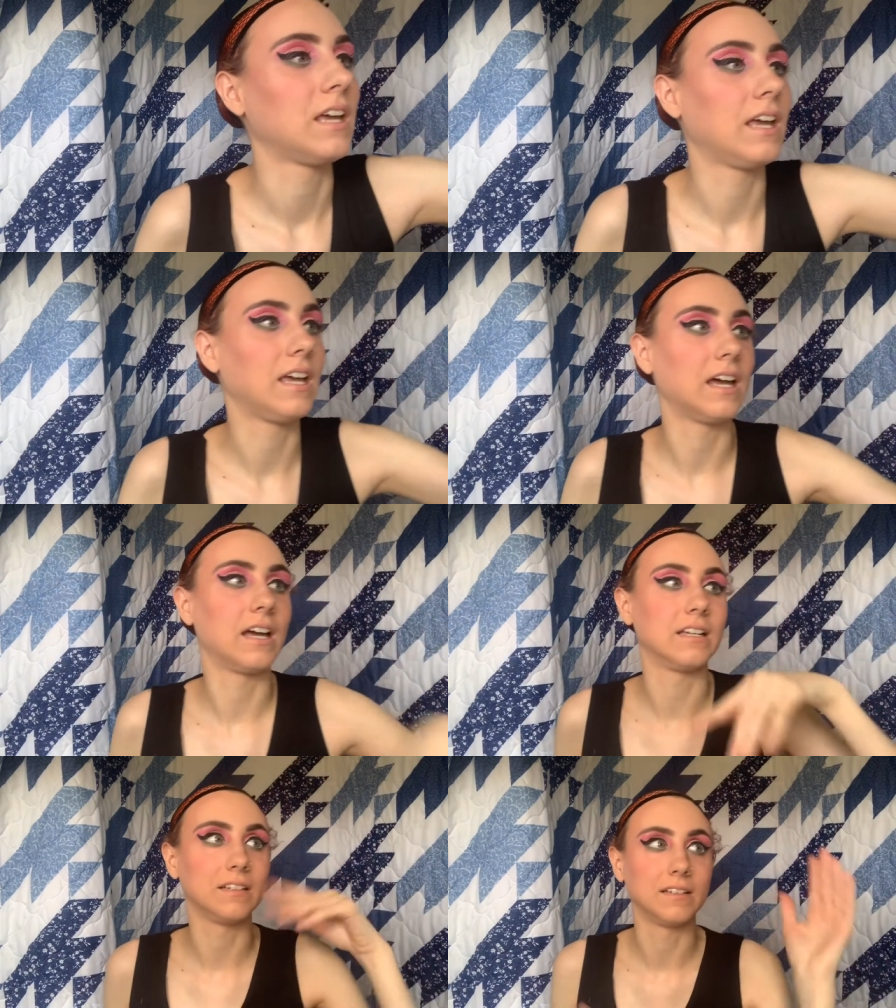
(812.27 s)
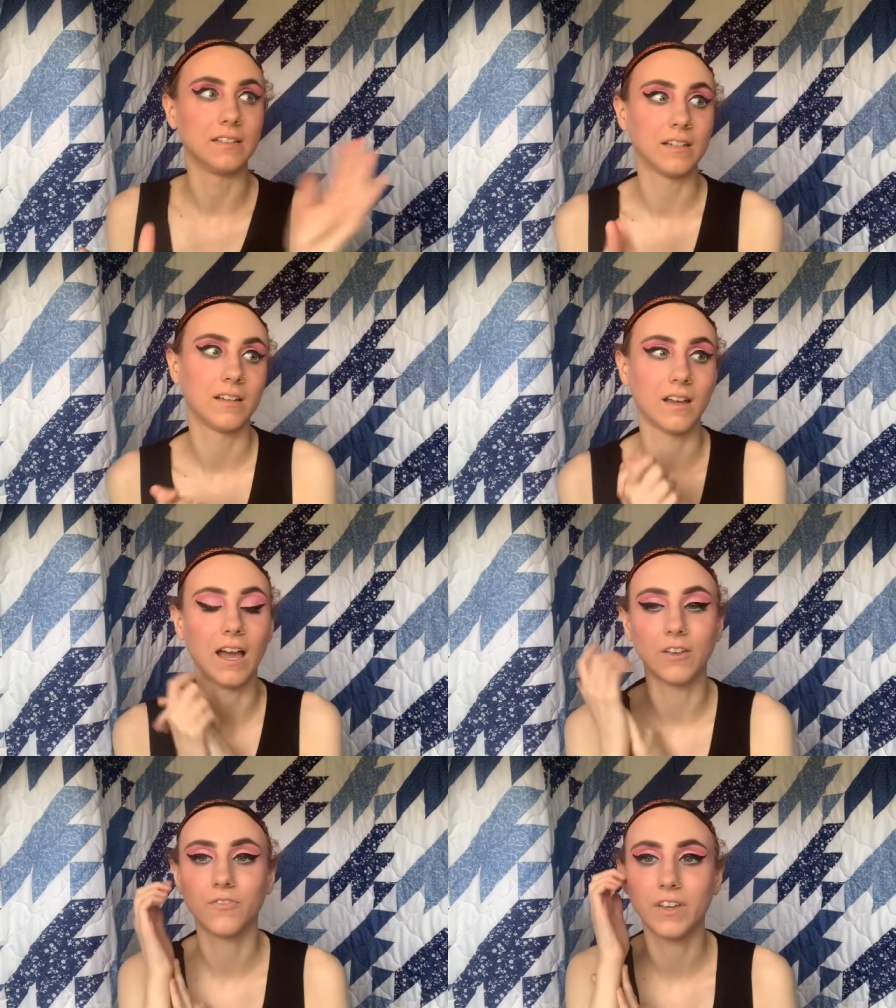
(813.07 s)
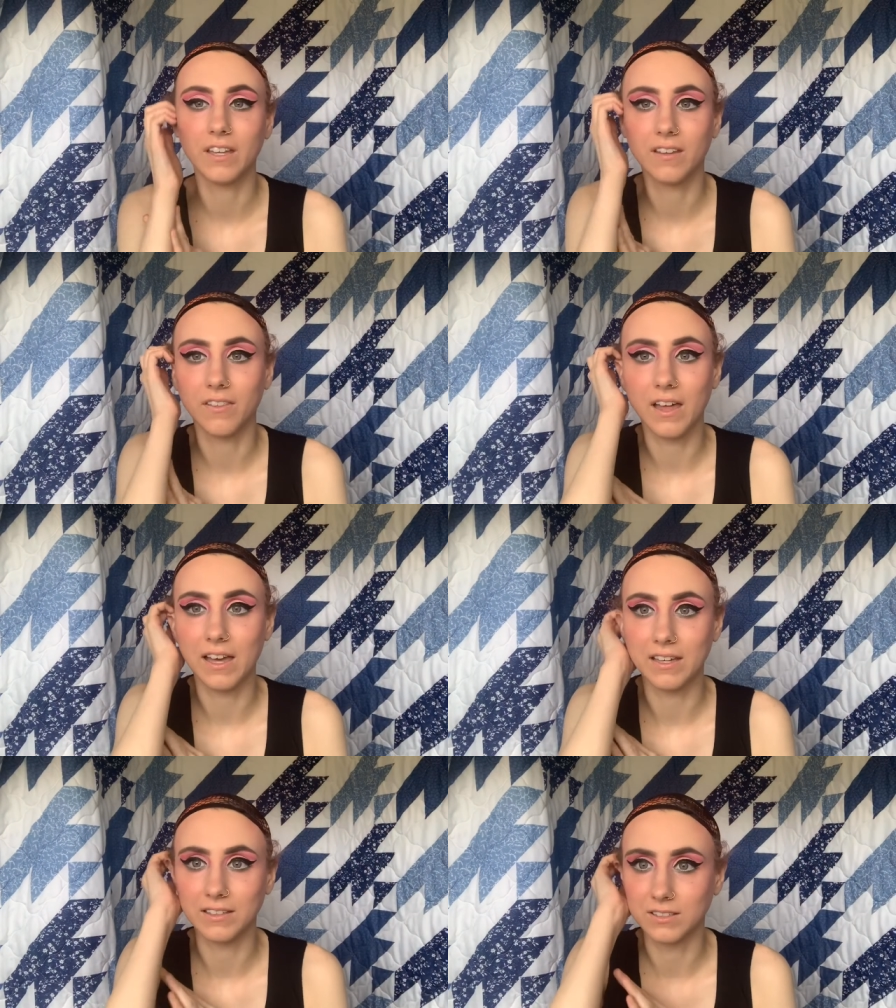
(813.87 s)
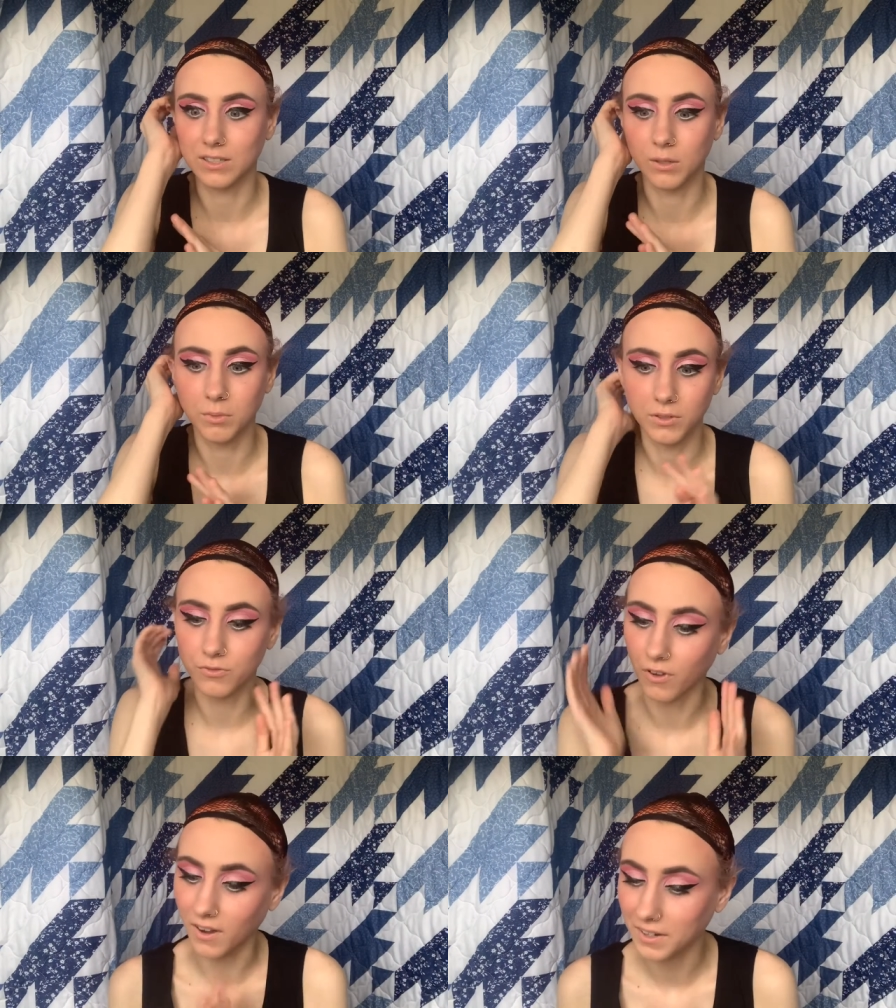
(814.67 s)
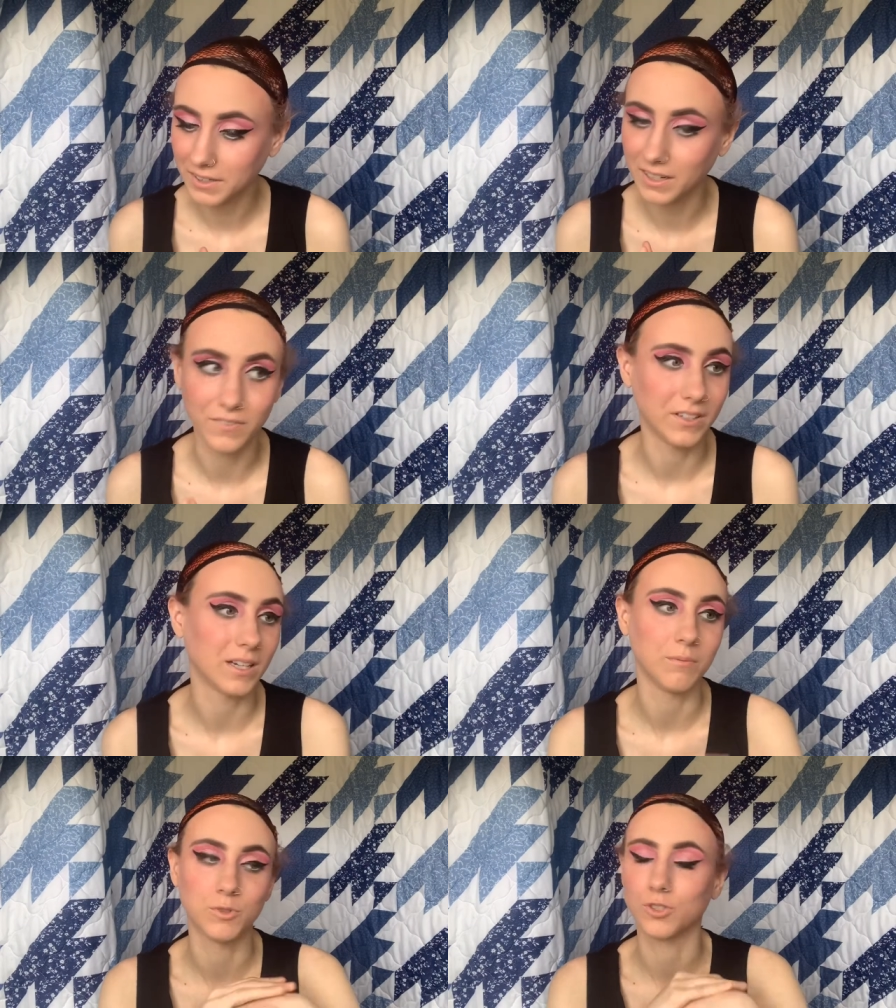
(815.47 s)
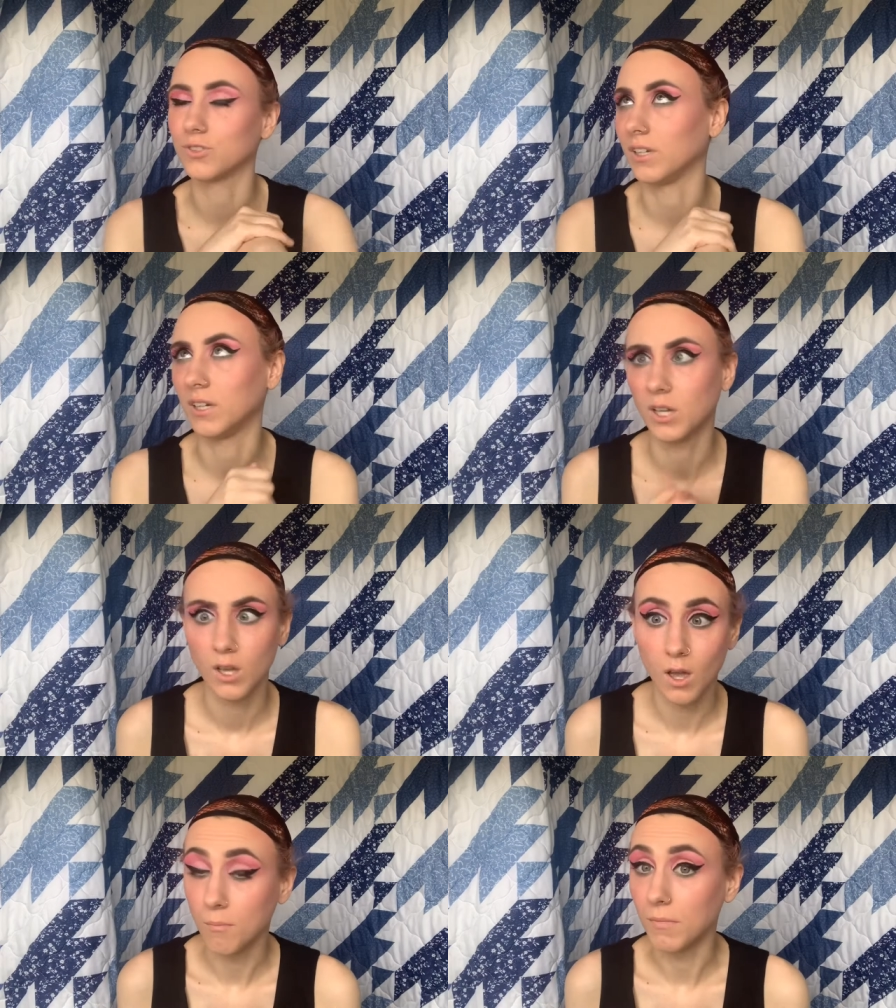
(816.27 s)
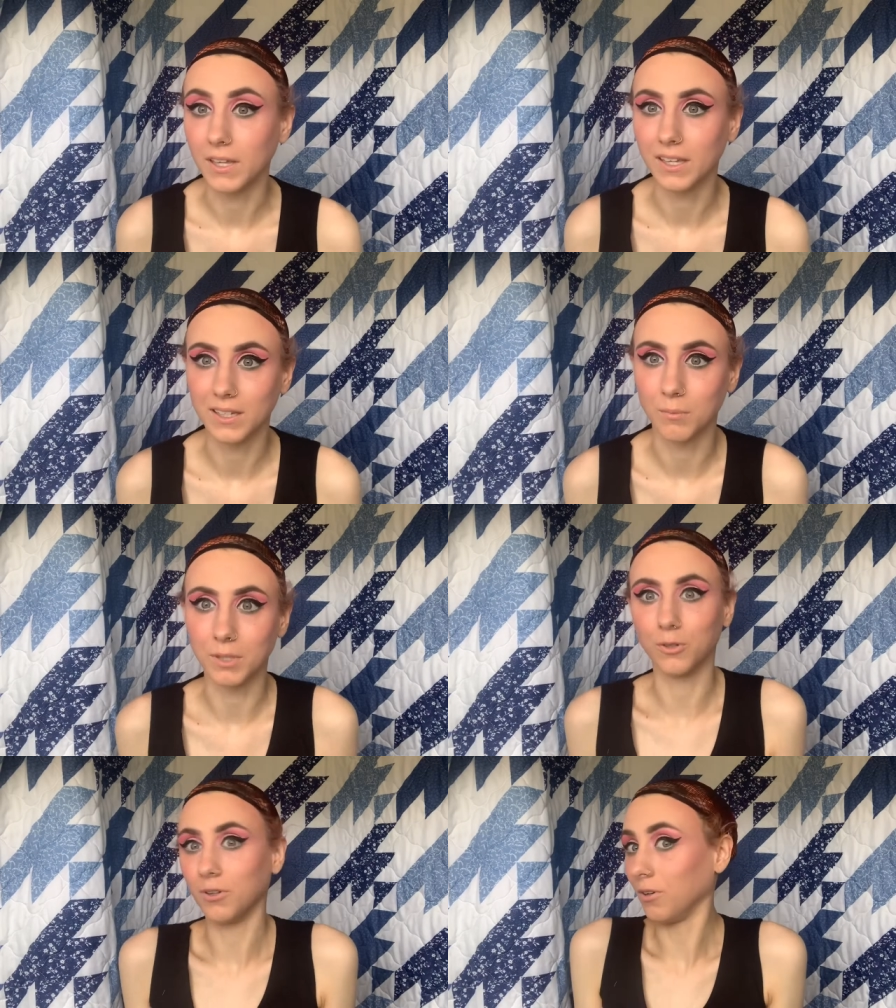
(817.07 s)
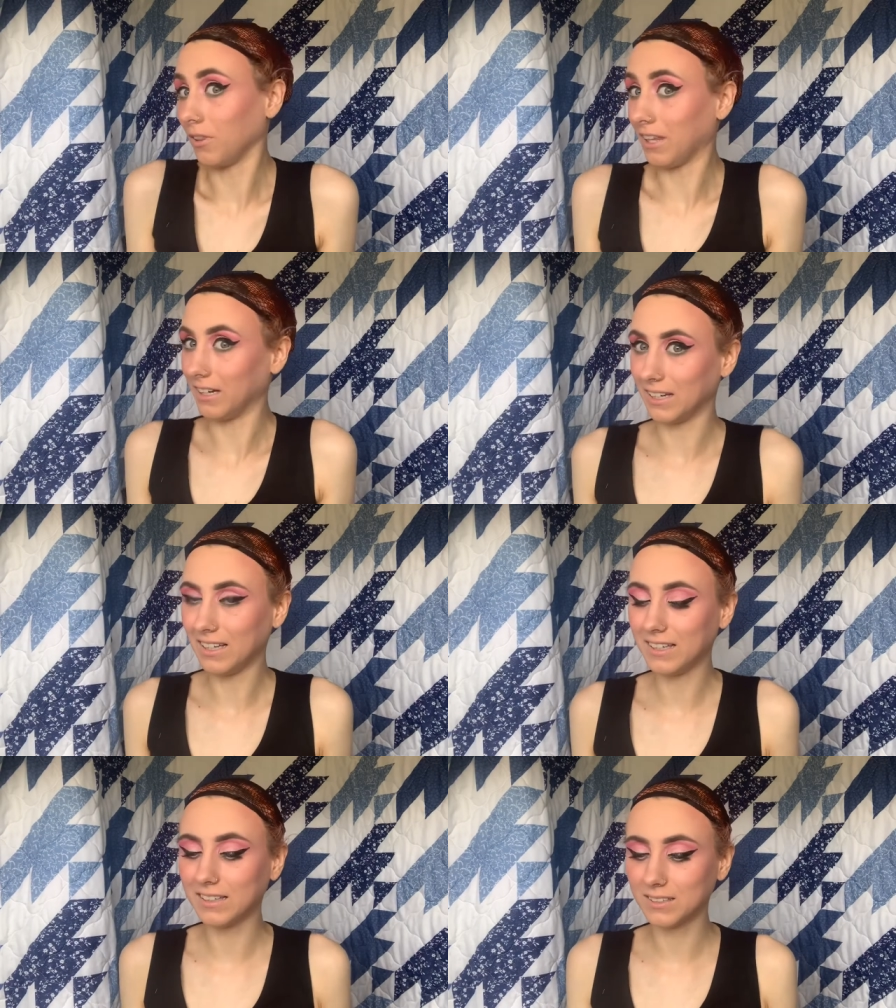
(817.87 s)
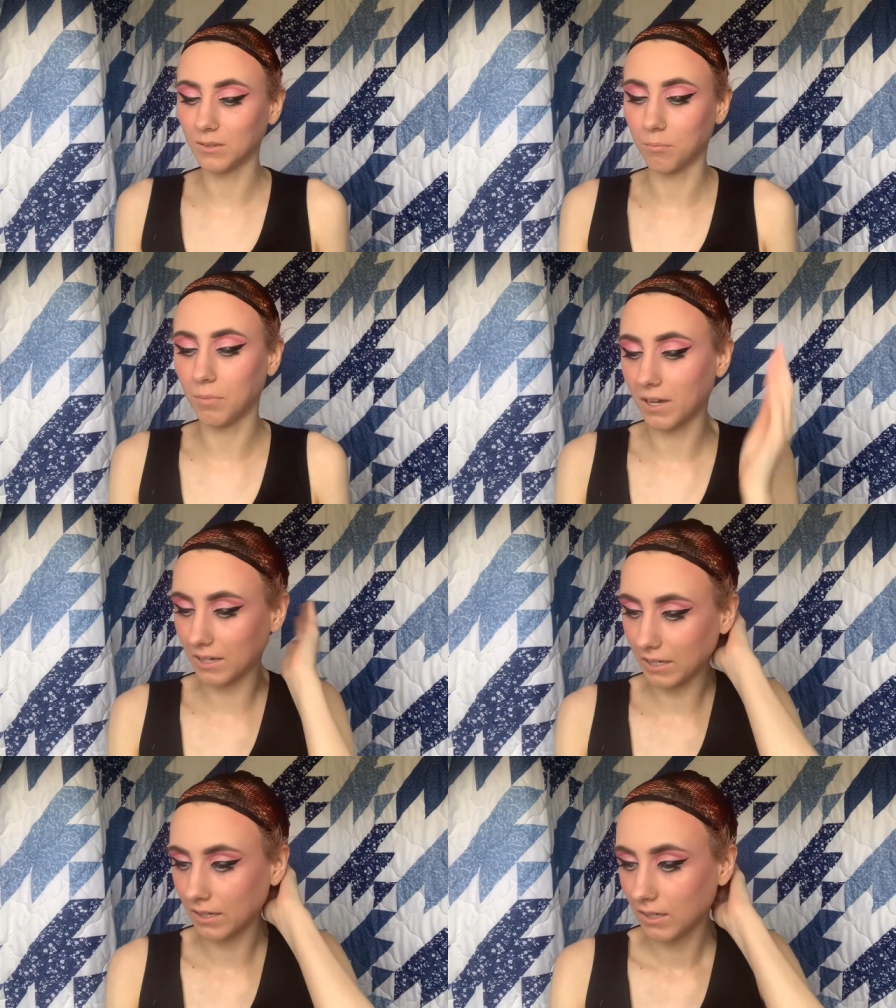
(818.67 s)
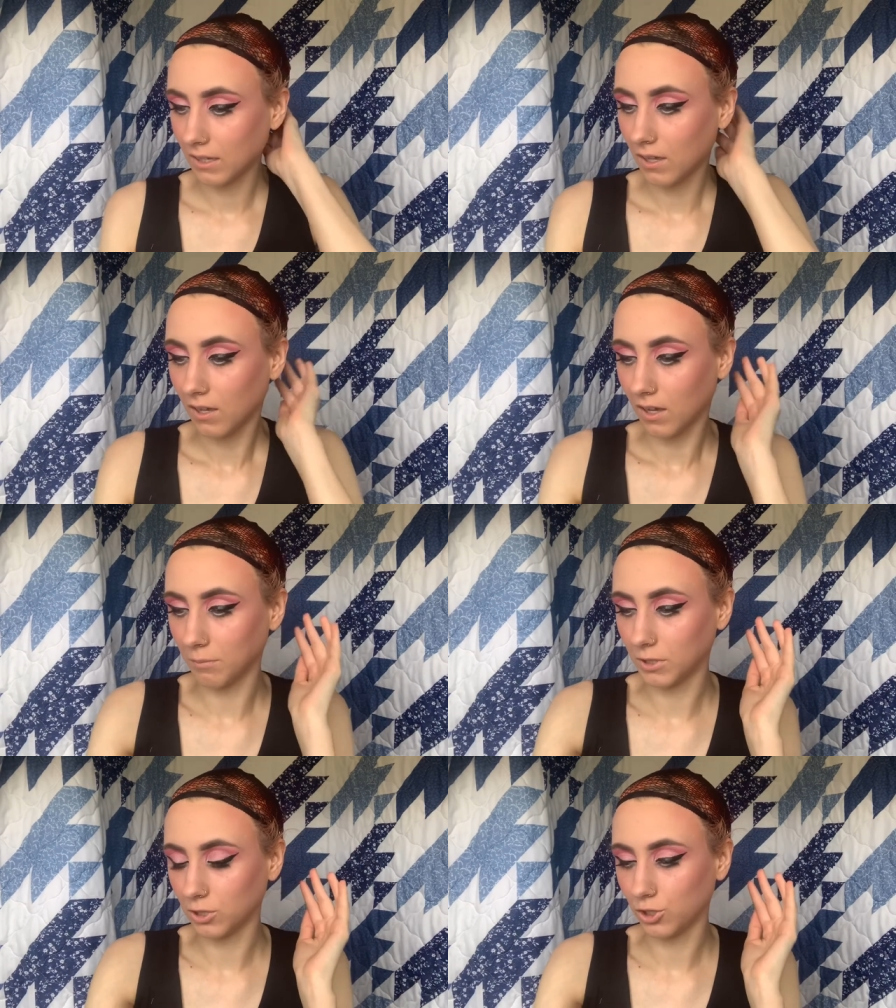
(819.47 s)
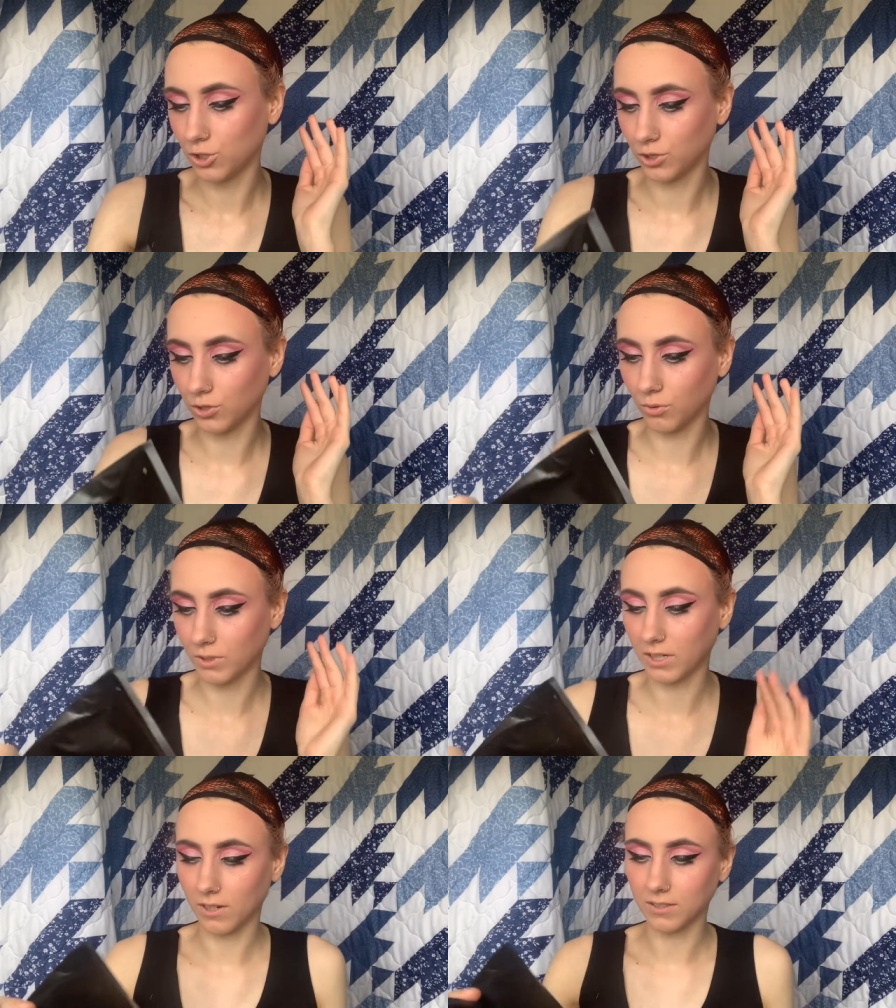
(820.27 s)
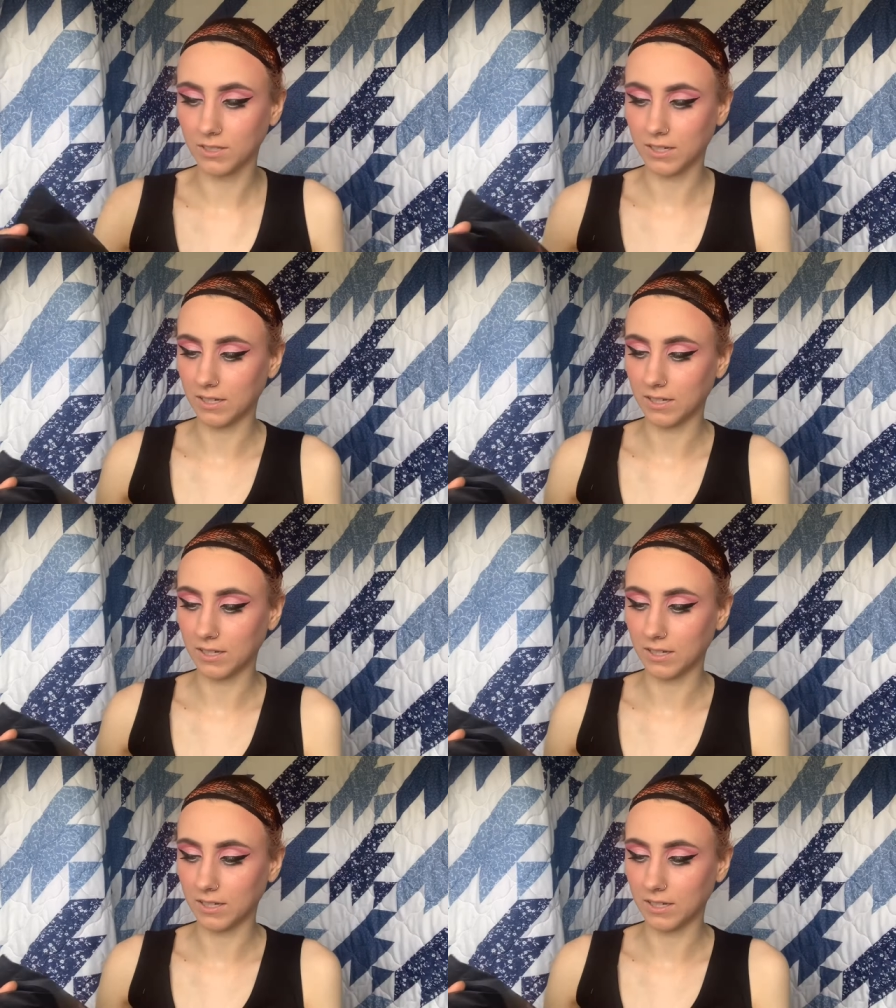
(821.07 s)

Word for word: And I think that it's gonna be fine. I think I'm just like making it a bigger deal than it is, but I'm going to show you the one I got today.